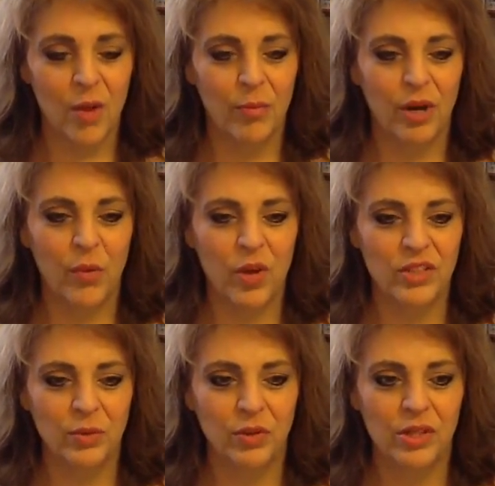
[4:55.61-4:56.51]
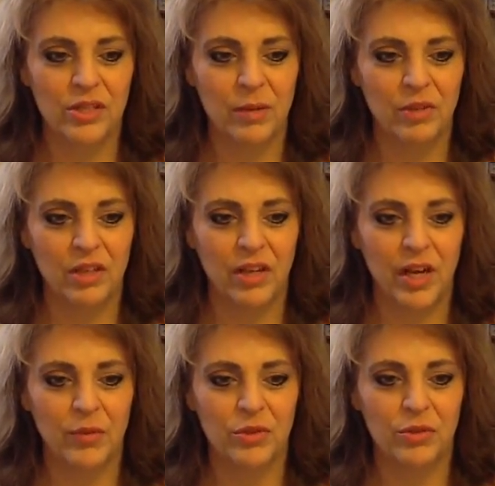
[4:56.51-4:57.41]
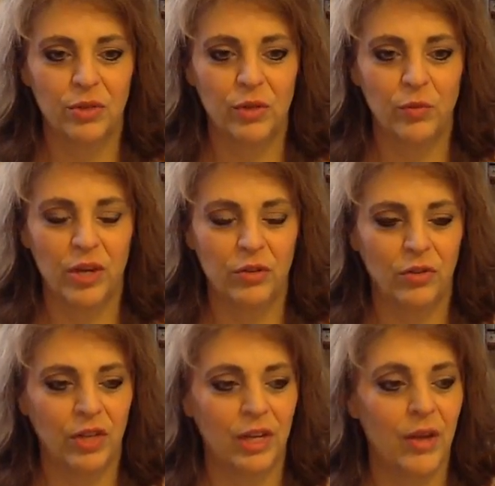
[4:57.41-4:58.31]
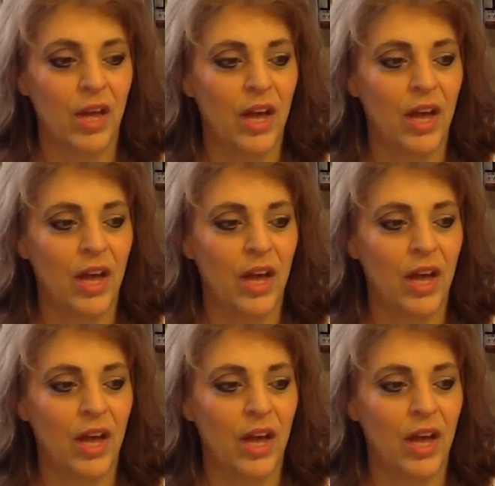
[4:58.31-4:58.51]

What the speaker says: but it wasn't really something that I was doing regularly.